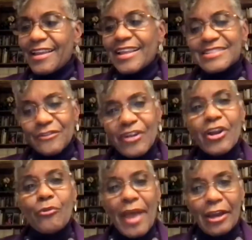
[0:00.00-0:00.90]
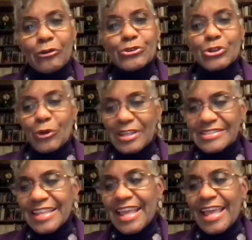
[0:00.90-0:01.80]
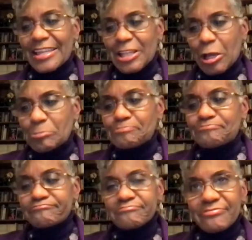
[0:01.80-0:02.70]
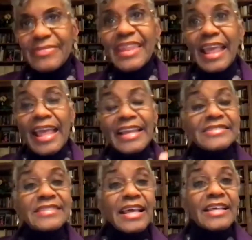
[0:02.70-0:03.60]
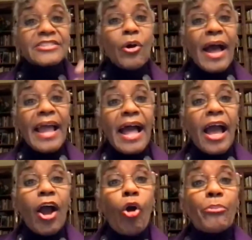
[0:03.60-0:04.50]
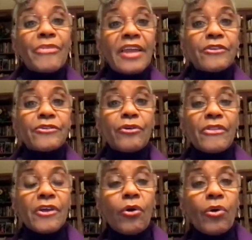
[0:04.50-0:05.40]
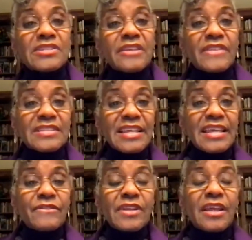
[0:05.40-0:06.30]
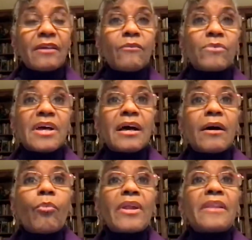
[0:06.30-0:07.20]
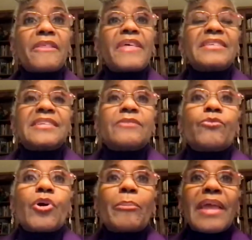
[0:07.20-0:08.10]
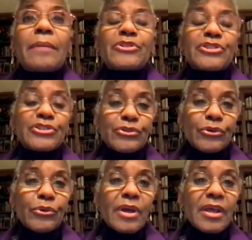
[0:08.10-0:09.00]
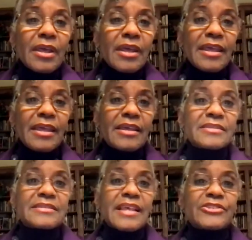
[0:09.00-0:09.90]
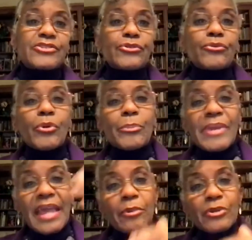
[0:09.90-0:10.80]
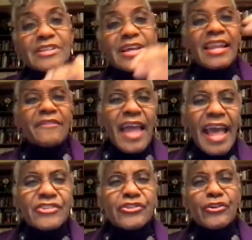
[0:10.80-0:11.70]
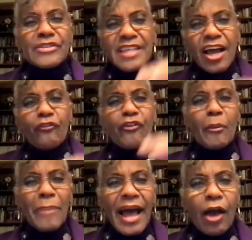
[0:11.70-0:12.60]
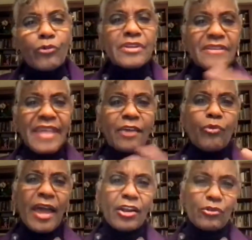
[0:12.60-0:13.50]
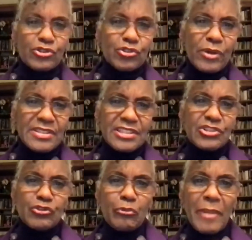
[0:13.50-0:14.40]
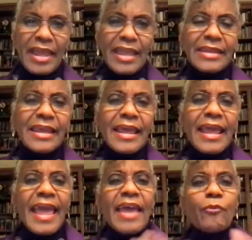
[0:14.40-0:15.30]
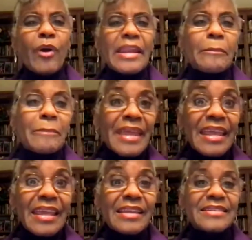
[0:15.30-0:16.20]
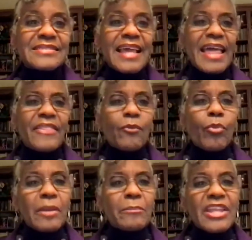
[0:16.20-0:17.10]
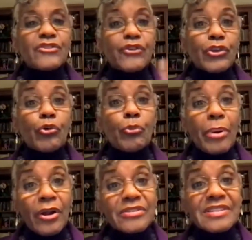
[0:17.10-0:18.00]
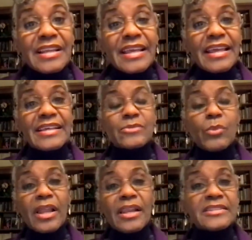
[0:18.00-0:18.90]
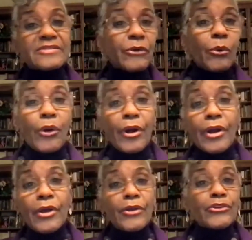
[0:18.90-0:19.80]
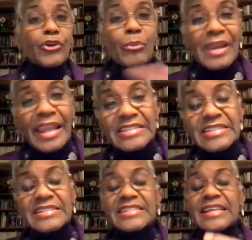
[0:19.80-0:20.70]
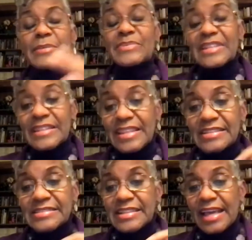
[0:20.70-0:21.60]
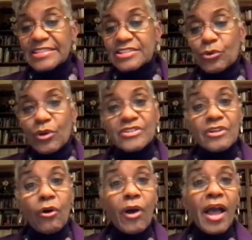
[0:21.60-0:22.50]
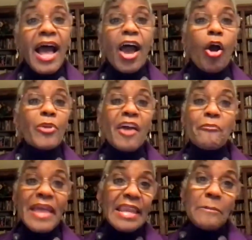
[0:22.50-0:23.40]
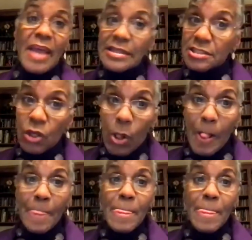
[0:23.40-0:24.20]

It's a very radical choice. And so I hope that during the course of this evening, one of the things that we'll be able to do is that you will be able to kind of ask yourself about that radical choice that you've made and what it means, and then what it means for you personally, as well as for your relationships and things of that sort. So I hope you have pen and pencil.